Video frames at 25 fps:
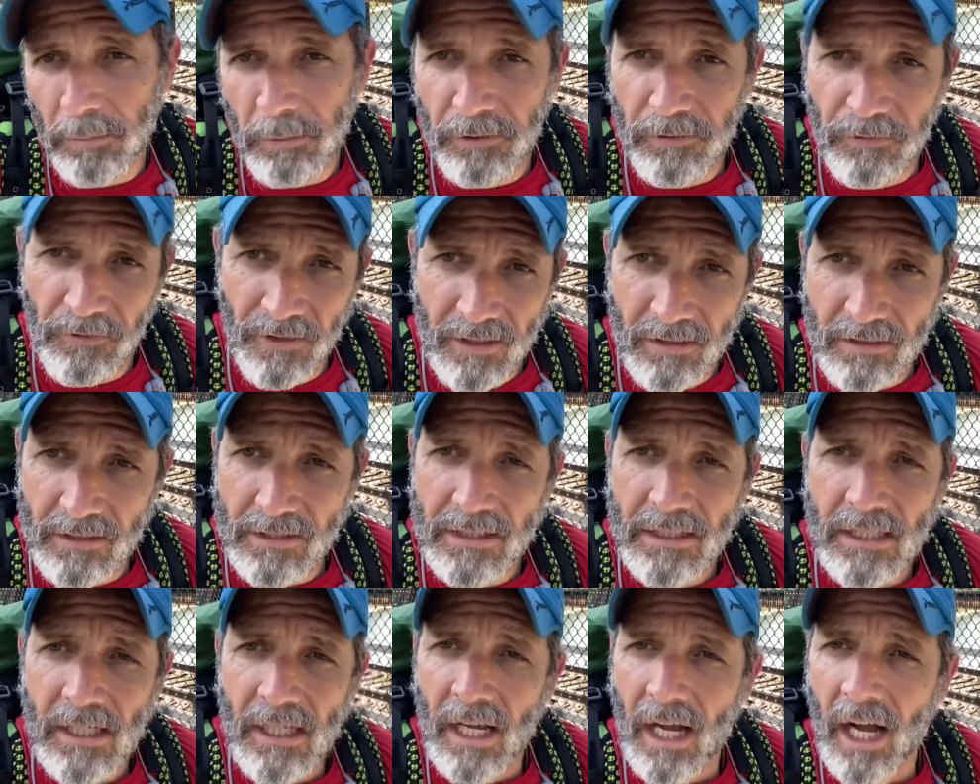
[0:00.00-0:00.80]
Ferry,
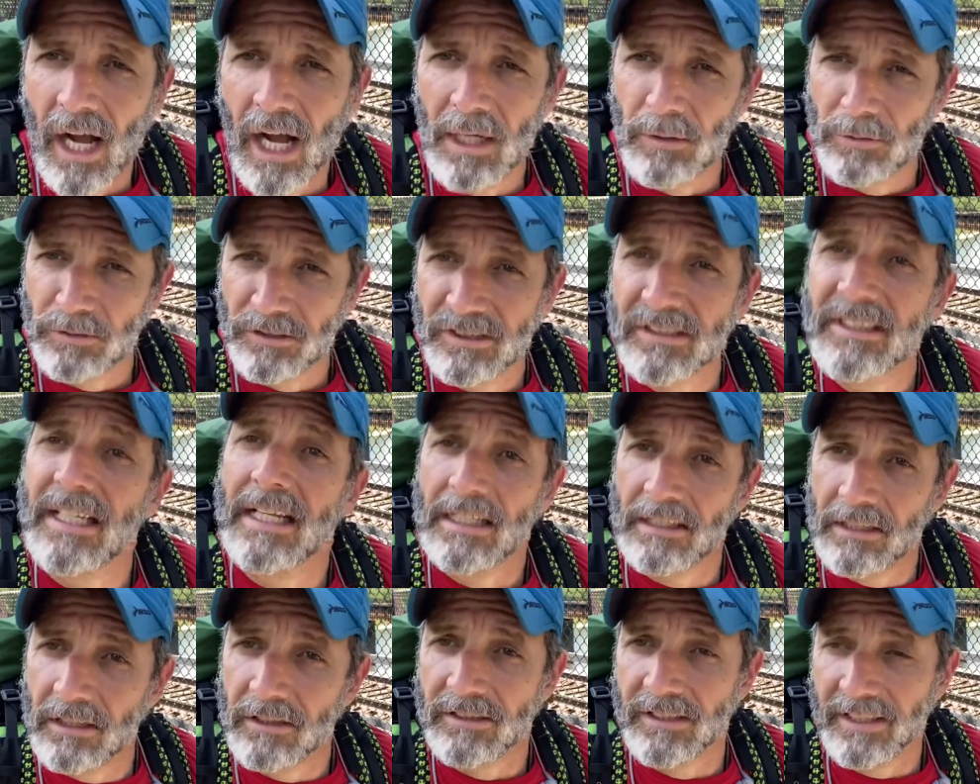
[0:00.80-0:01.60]
I would stay there
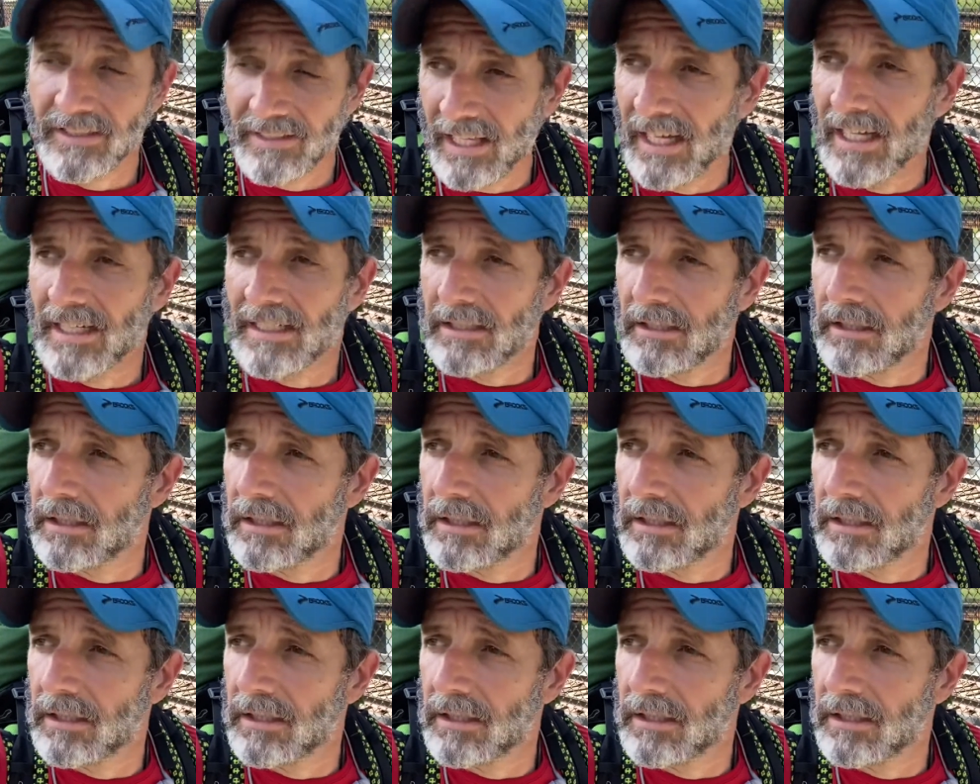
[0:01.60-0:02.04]
tonight.